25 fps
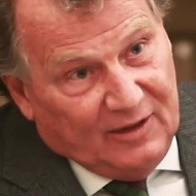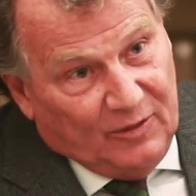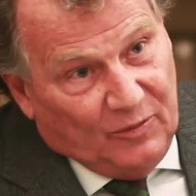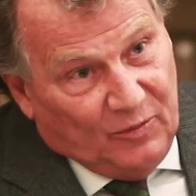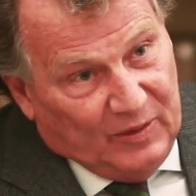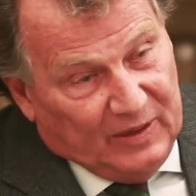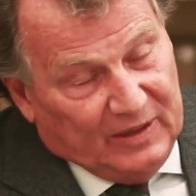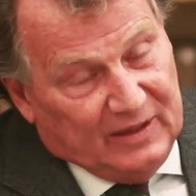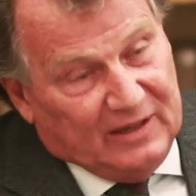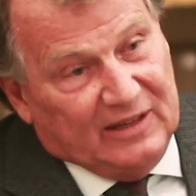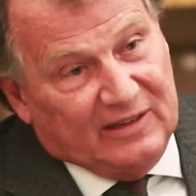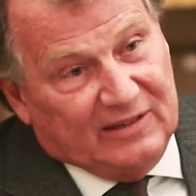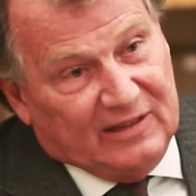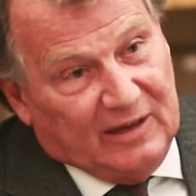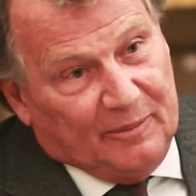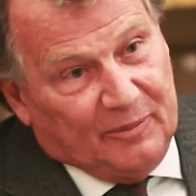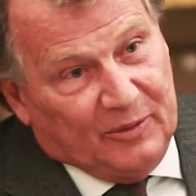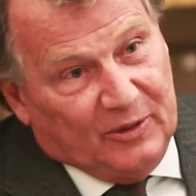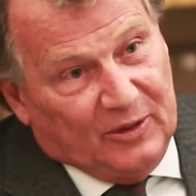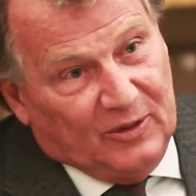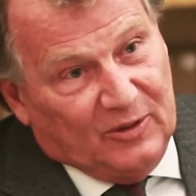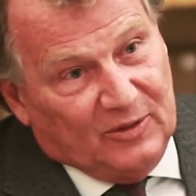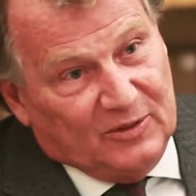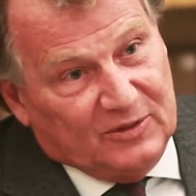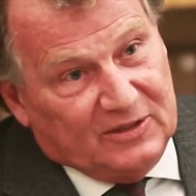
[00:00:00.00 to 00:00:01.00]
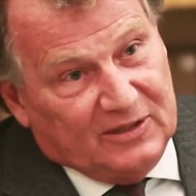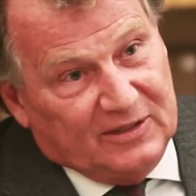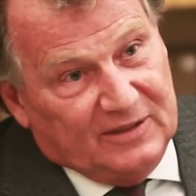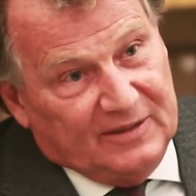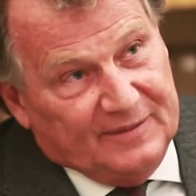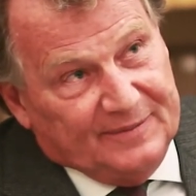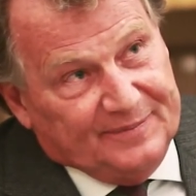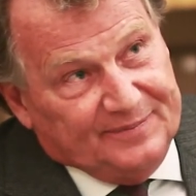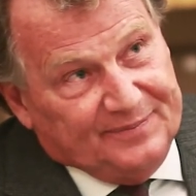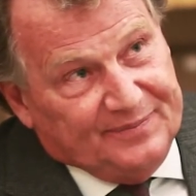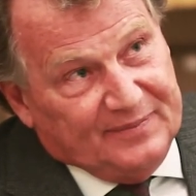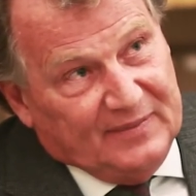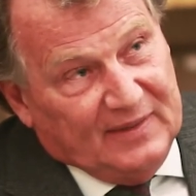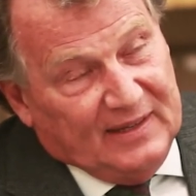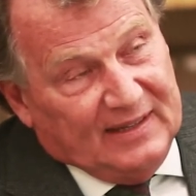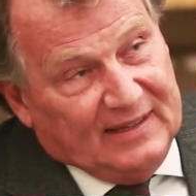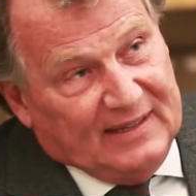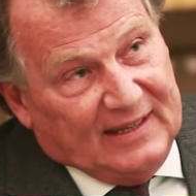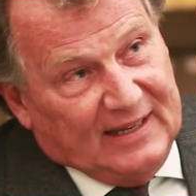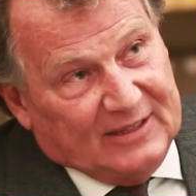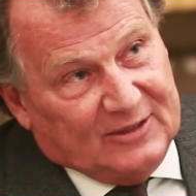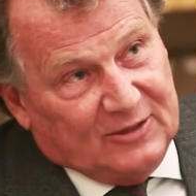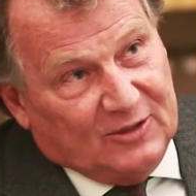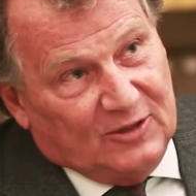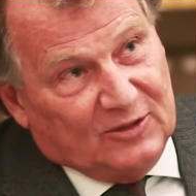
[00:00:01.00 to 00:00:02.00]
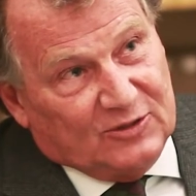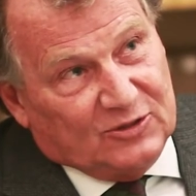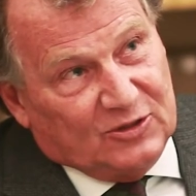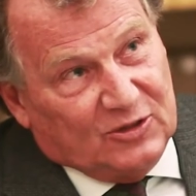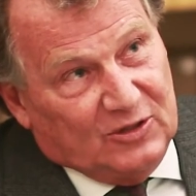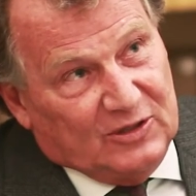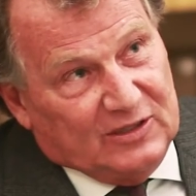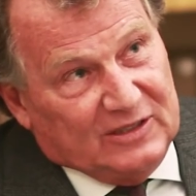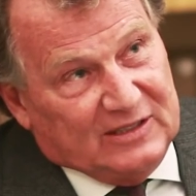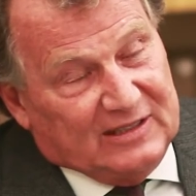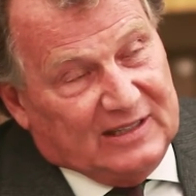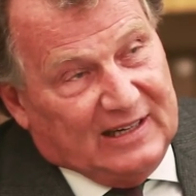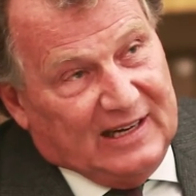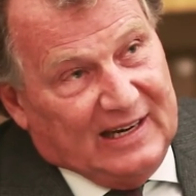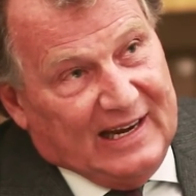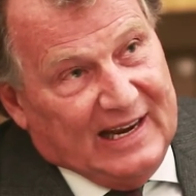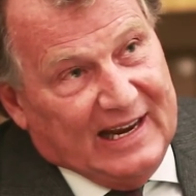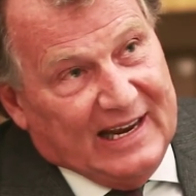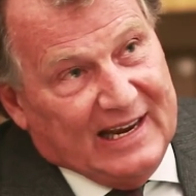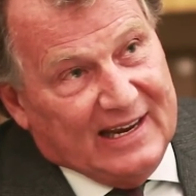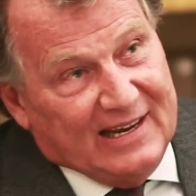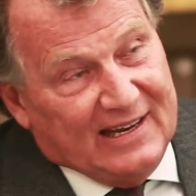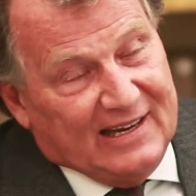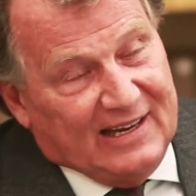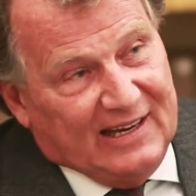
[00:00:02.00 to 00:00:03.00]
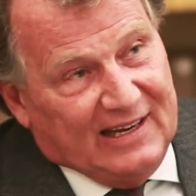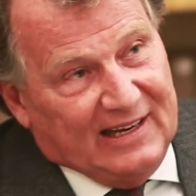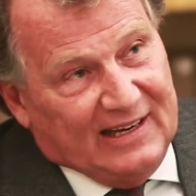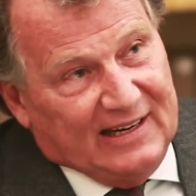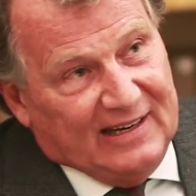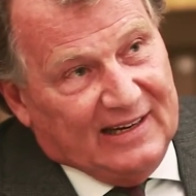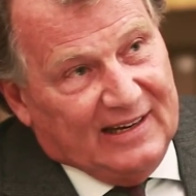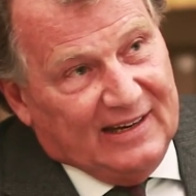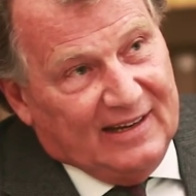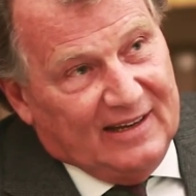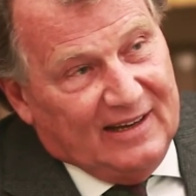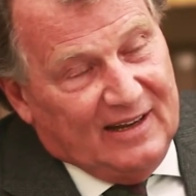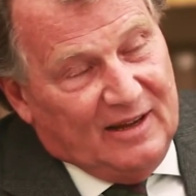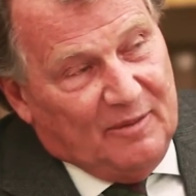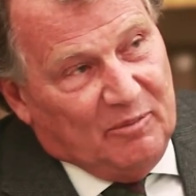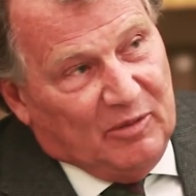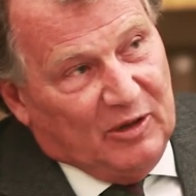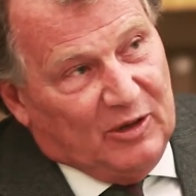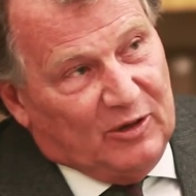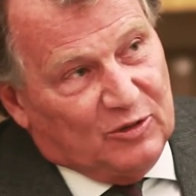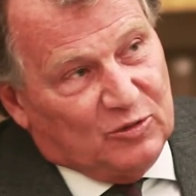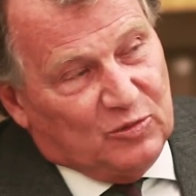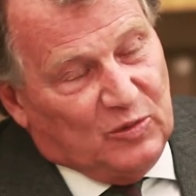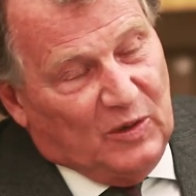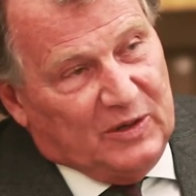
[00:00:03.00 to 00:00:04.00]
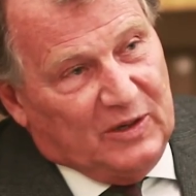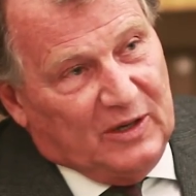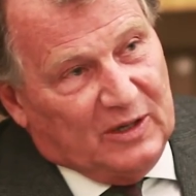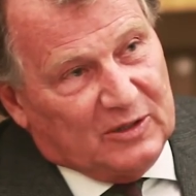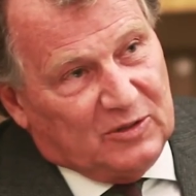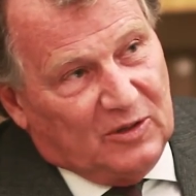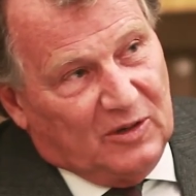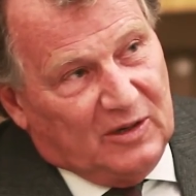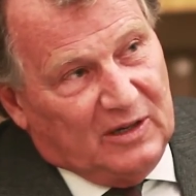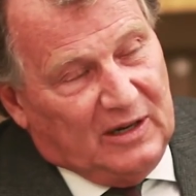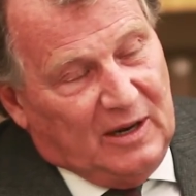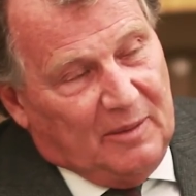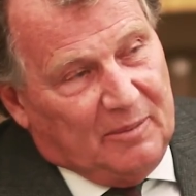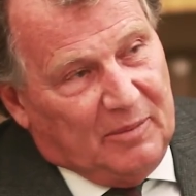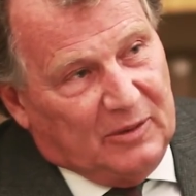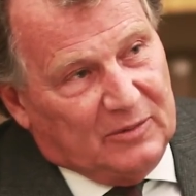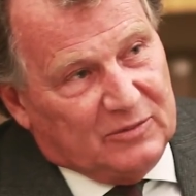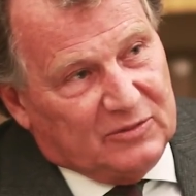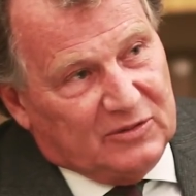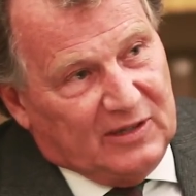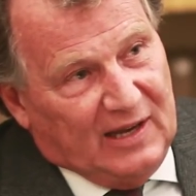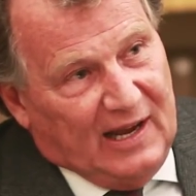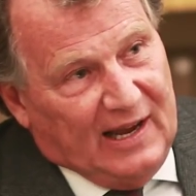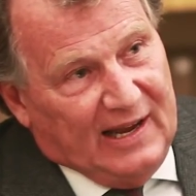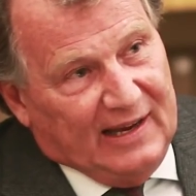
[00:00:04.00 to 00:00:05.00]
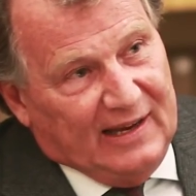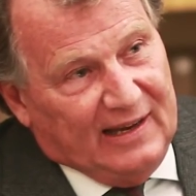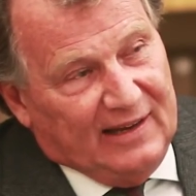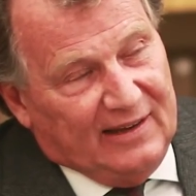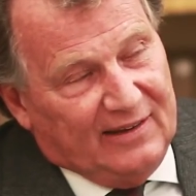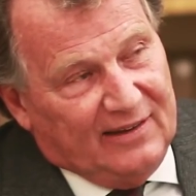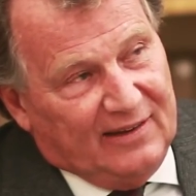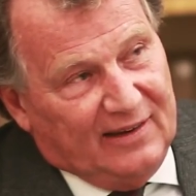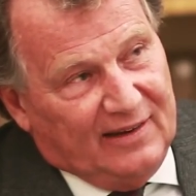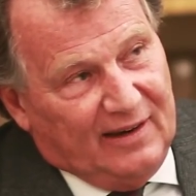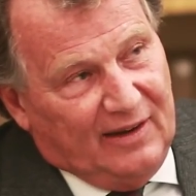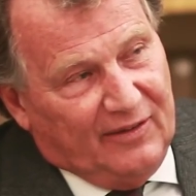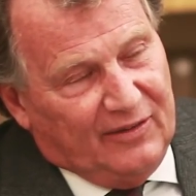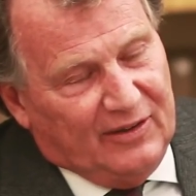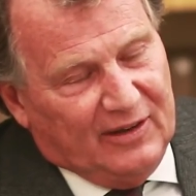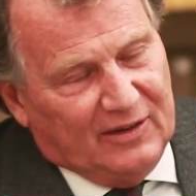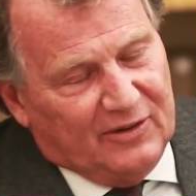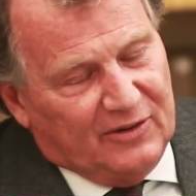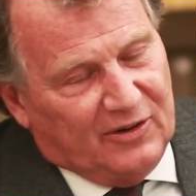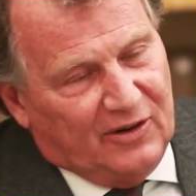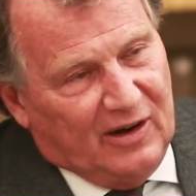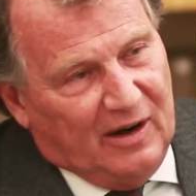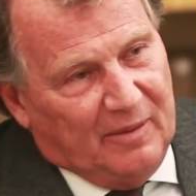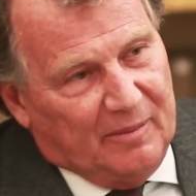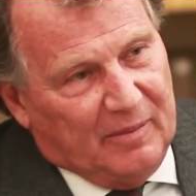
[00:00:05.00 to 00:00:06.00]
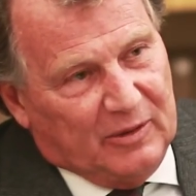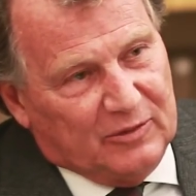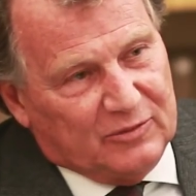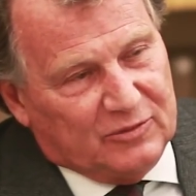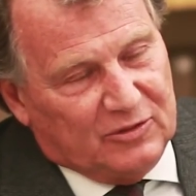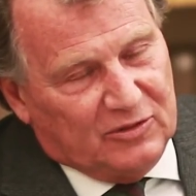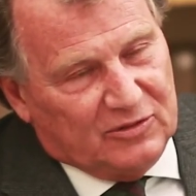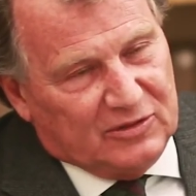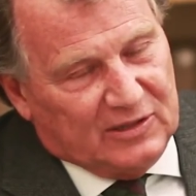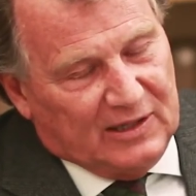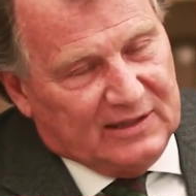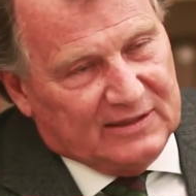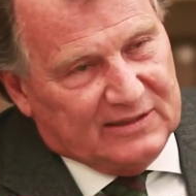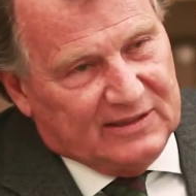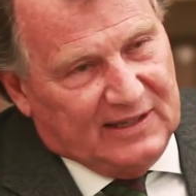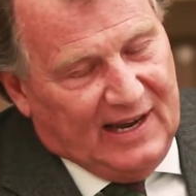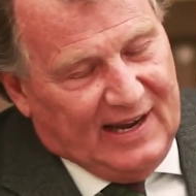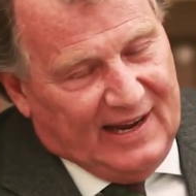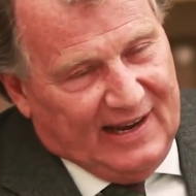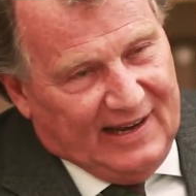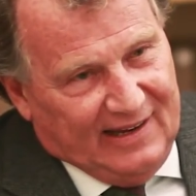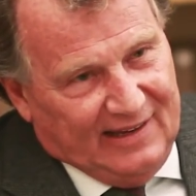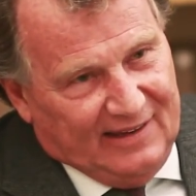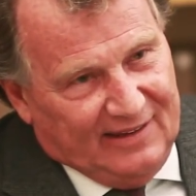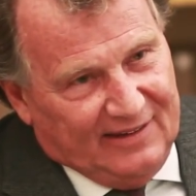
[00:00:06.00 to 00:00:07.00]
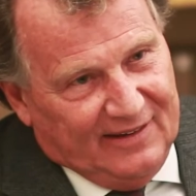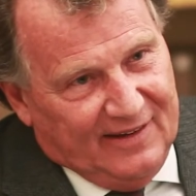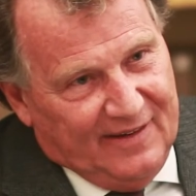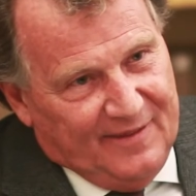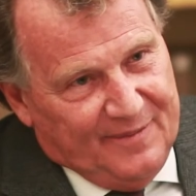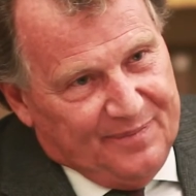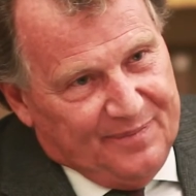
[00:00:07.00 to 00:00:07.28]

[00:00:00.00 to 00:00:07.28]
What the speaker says: with this approach that also is linking, because when you're talking about science, nothing wrong about social science,